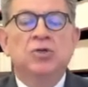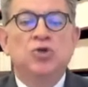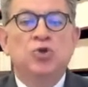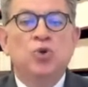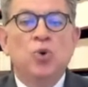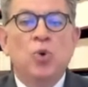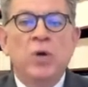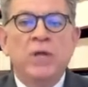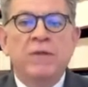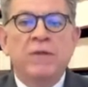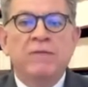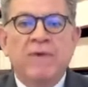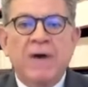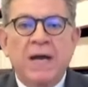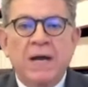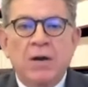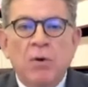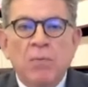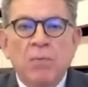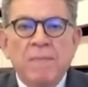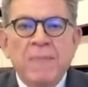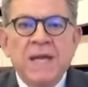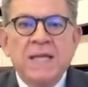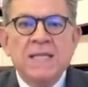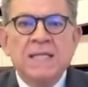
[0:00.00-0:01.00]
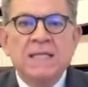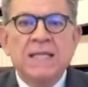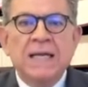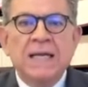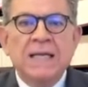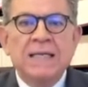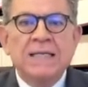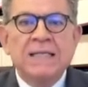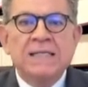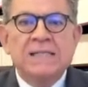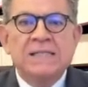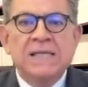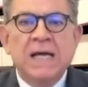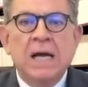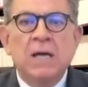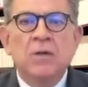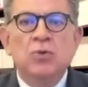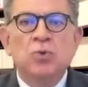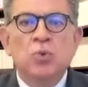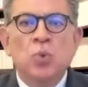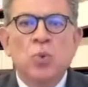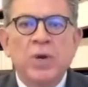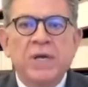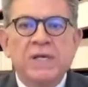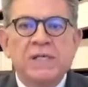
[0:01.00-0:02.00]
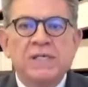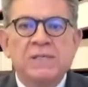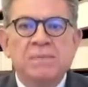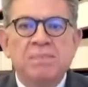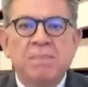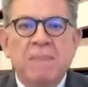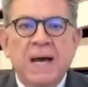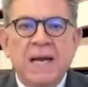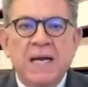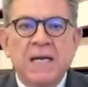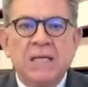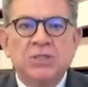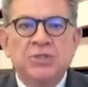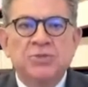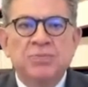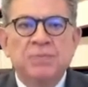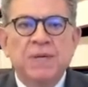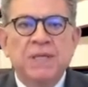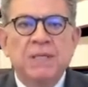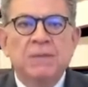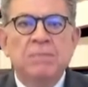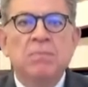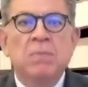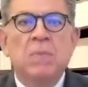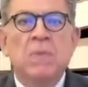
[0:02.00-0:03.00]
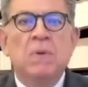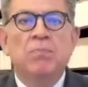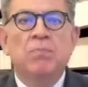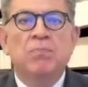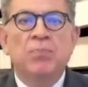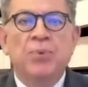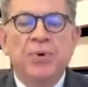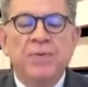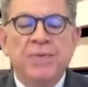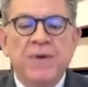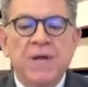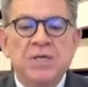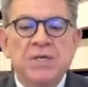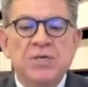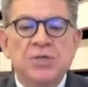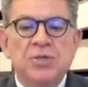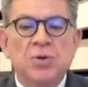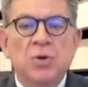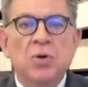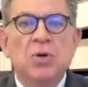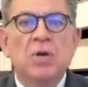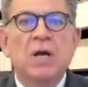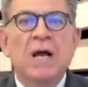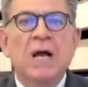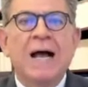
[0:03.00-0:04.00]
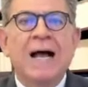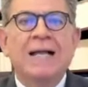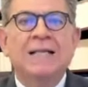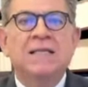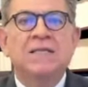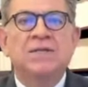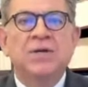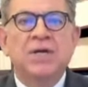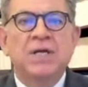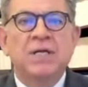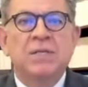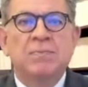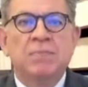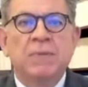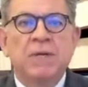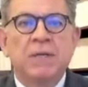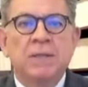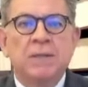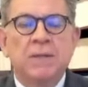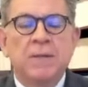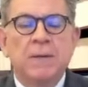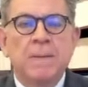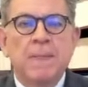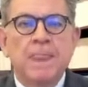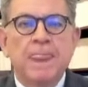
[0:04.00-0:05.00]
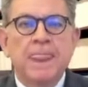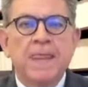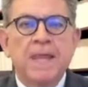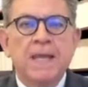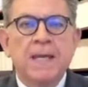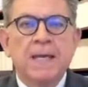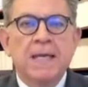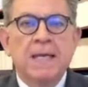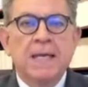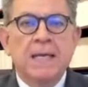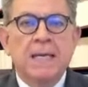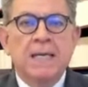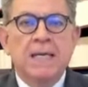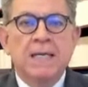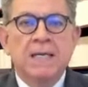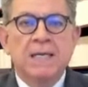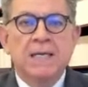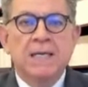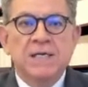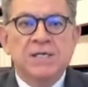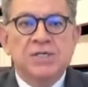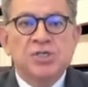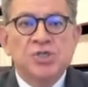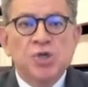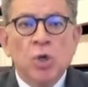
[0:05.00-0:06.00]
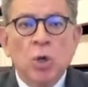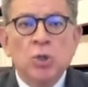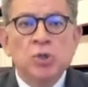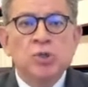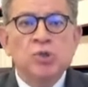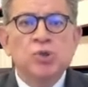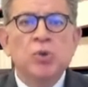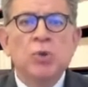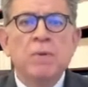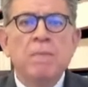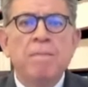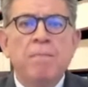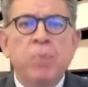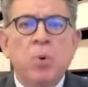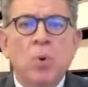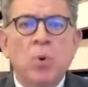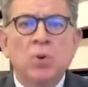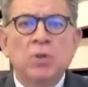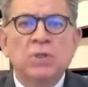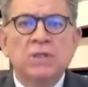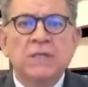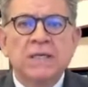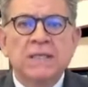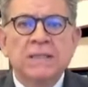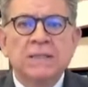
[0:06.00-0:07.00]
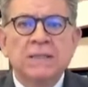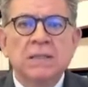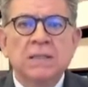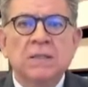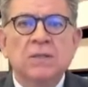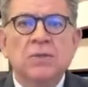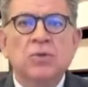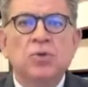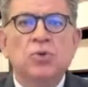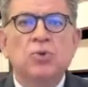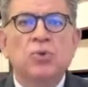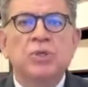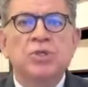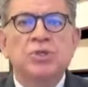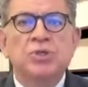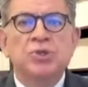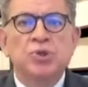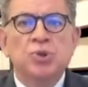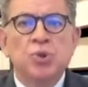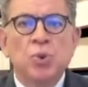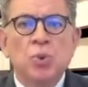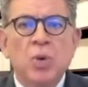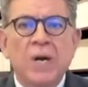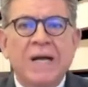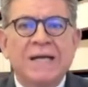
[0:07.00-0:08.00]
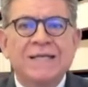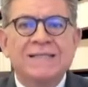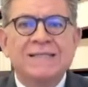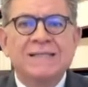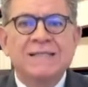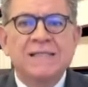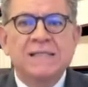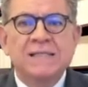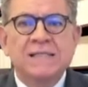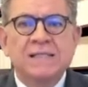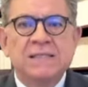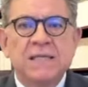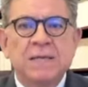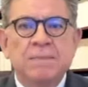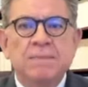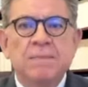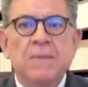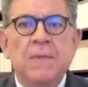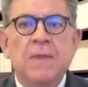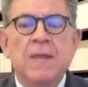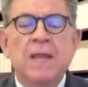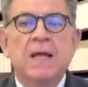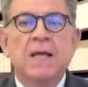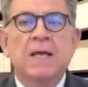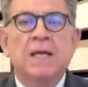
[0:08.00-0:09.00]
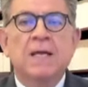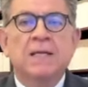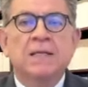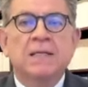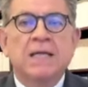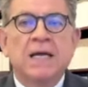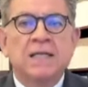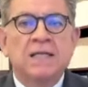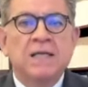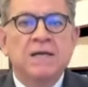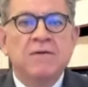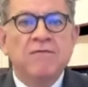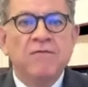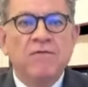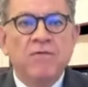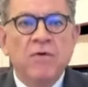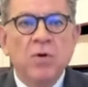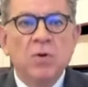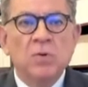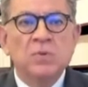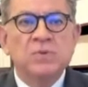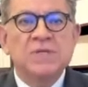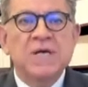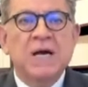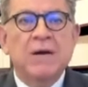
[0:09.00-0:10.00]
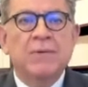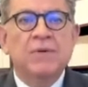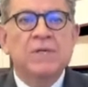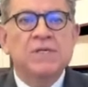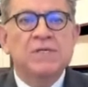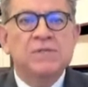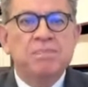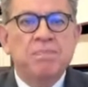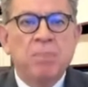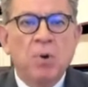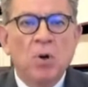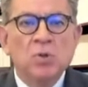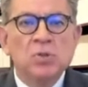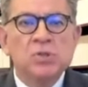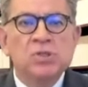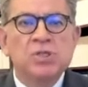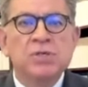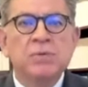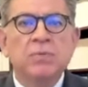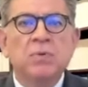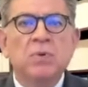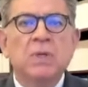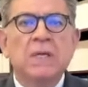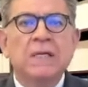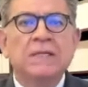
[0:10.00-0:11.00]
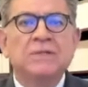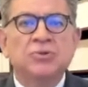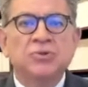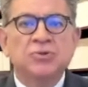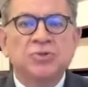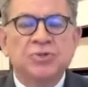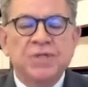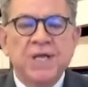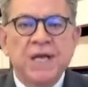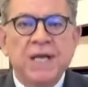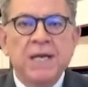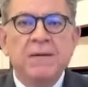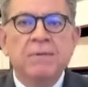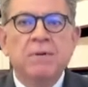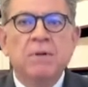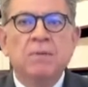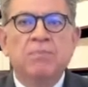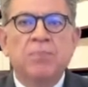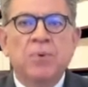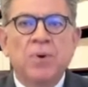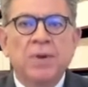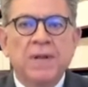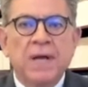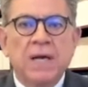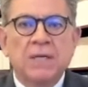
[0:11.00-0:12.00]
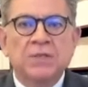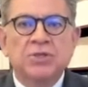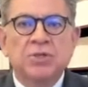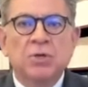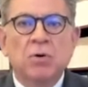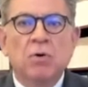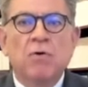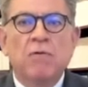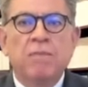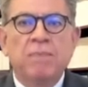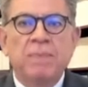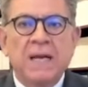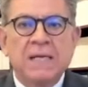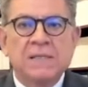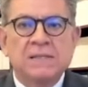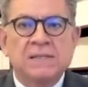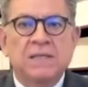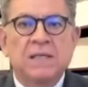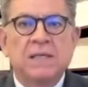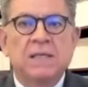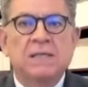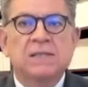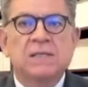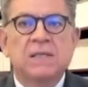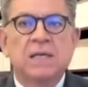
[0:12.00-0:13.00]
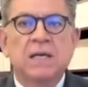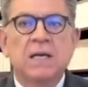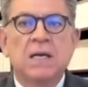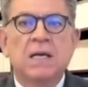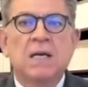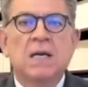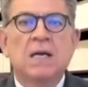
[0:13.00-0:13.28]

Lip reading: to environmentally sound waste management, prevention, and treatment. It is also important to ensure a system that involves a responsible and sustainable production of plastics,